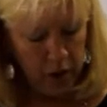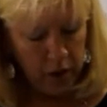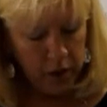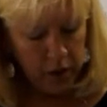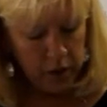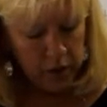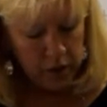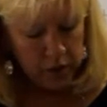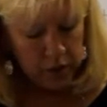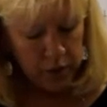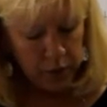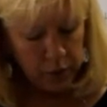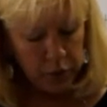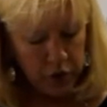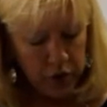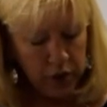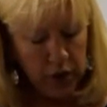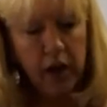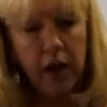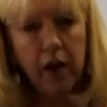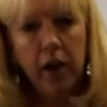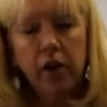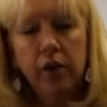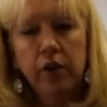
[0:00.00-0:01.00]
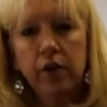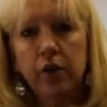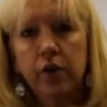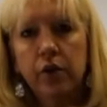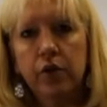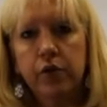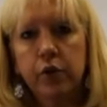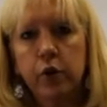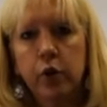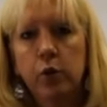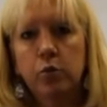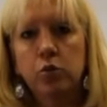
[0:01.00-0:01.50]
Subject, noun,
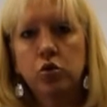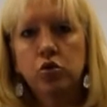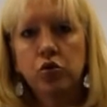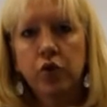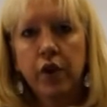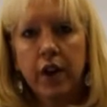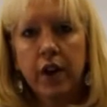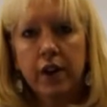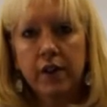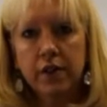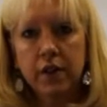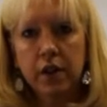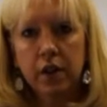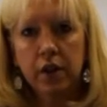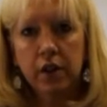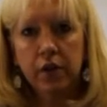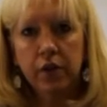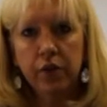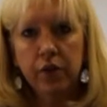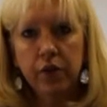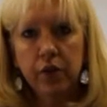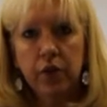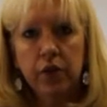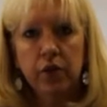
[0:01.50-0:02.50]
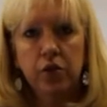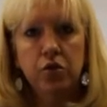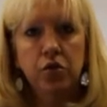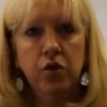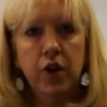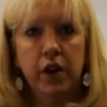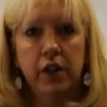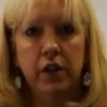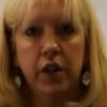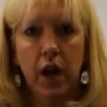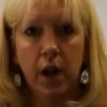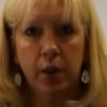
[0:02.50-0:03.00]
verb, transitive,
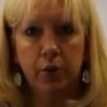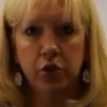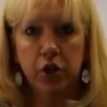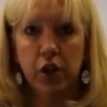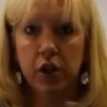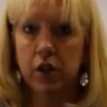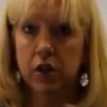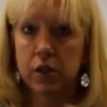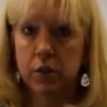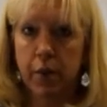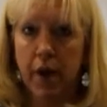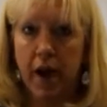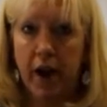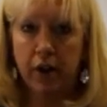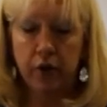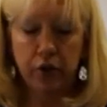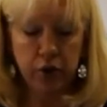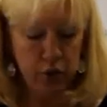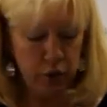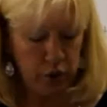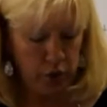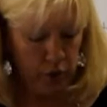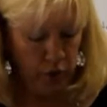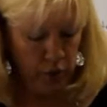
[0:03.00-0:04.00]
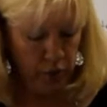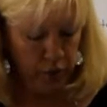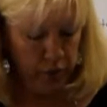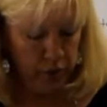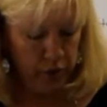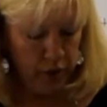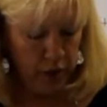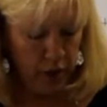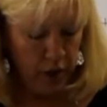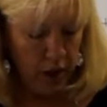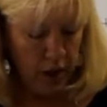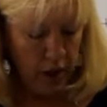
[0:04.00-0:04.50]
direct object is pattern 2.
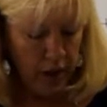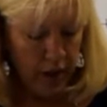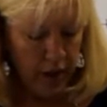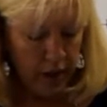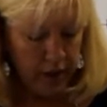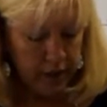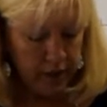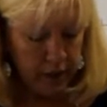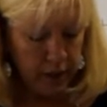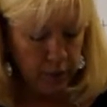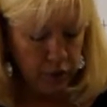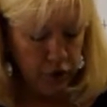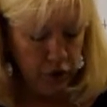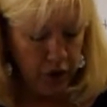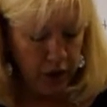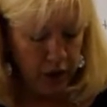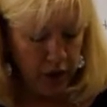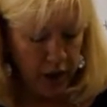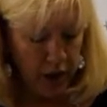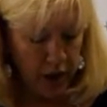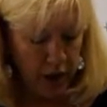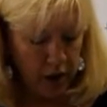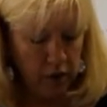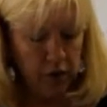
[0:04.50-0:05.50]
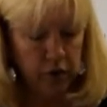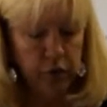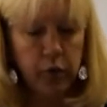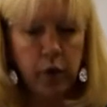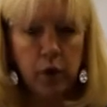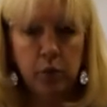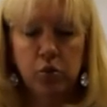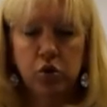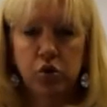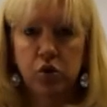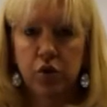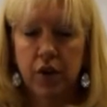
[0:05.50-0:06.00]
And subject, noun,
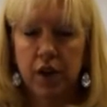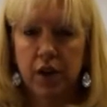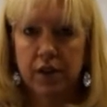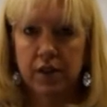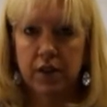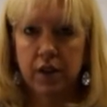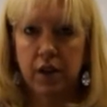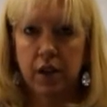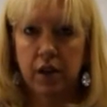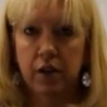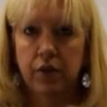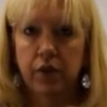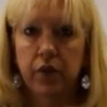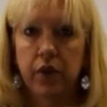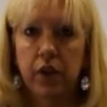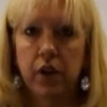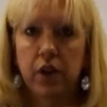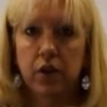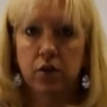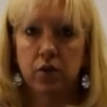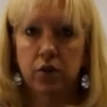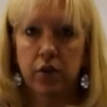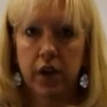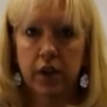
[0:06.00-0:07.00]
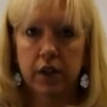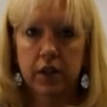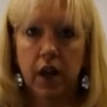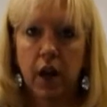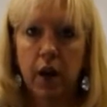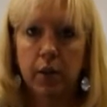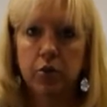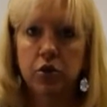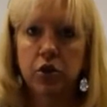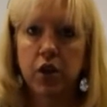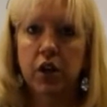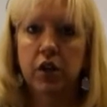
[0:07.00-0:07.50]
verb, transitive, indirect
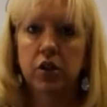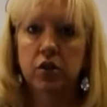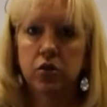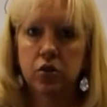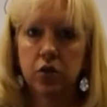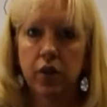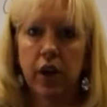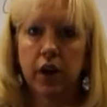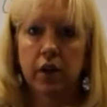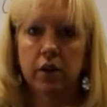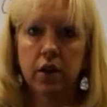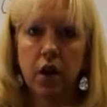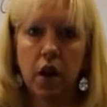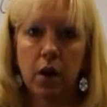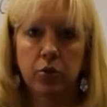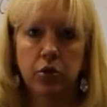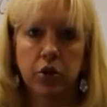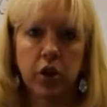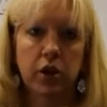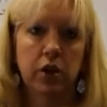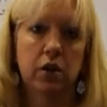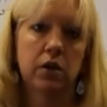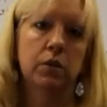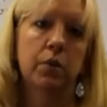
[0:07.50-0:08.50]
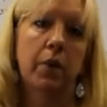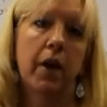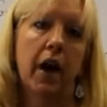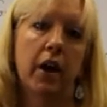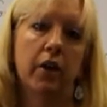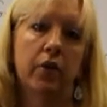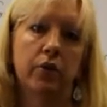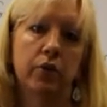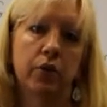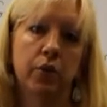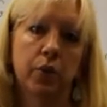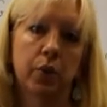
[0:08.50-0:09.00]
object, direct object is
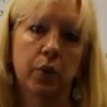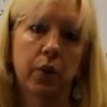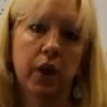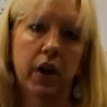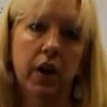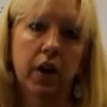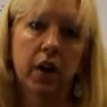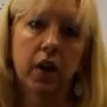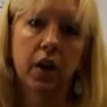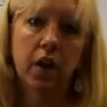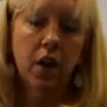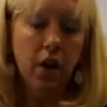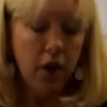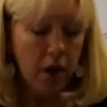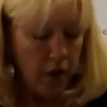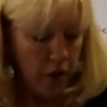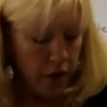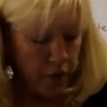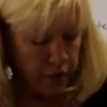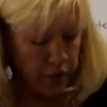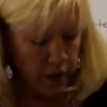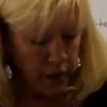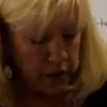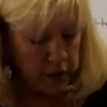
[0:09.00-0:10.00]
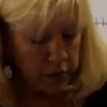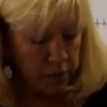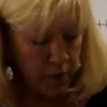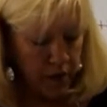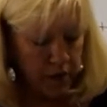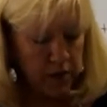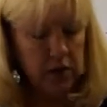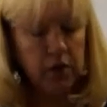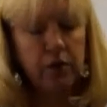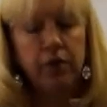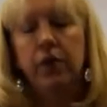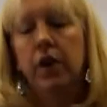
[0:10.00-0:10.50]
pattern 3. They
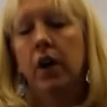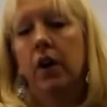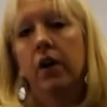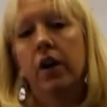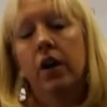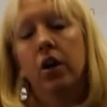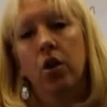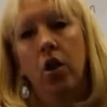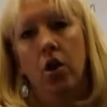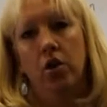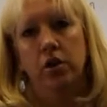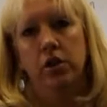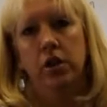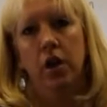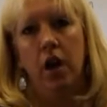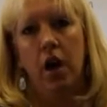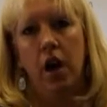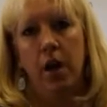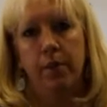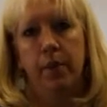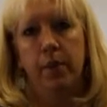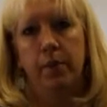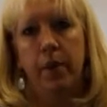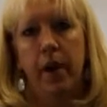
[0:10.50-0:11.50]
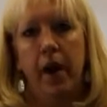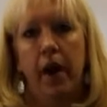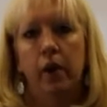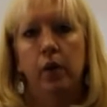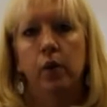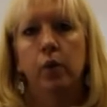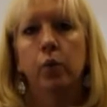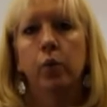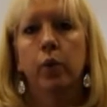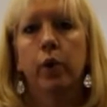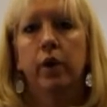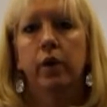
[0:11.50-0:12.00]
spend a very long time in
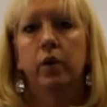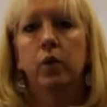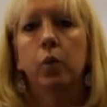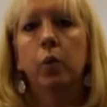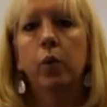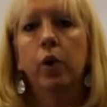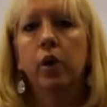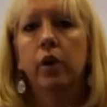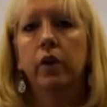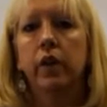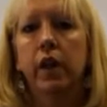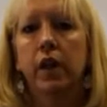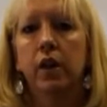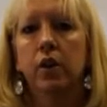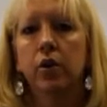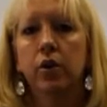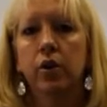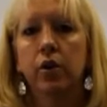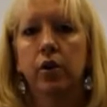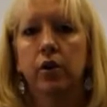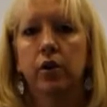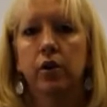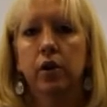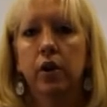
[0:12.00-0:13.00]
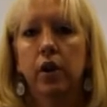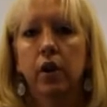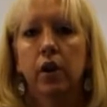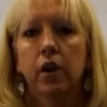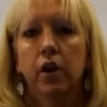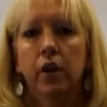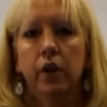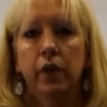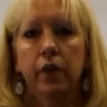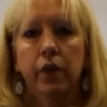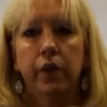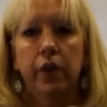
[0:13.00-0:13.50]
pattern 1 where they learn
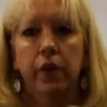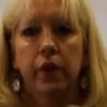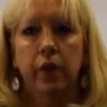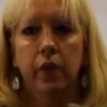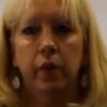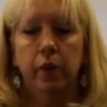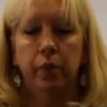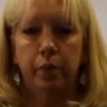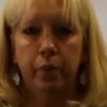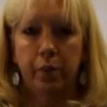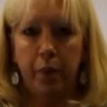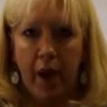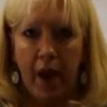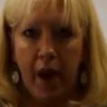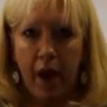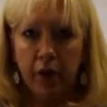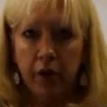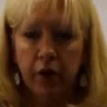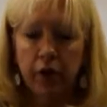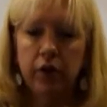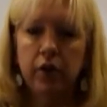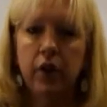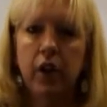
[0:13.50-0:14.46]
the pattern